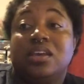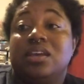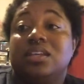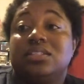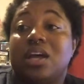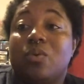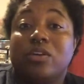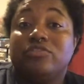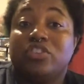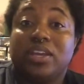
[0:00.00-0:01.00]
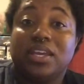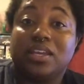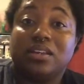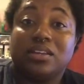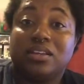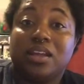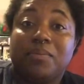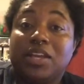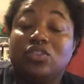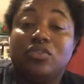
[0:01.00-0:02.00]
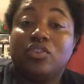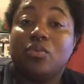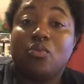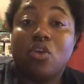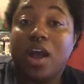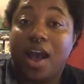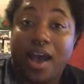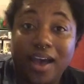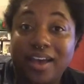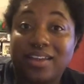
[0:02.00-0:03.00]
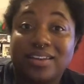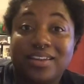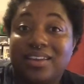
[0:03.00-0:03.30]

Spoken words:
It's not worth drinking. It makes you feel more hot.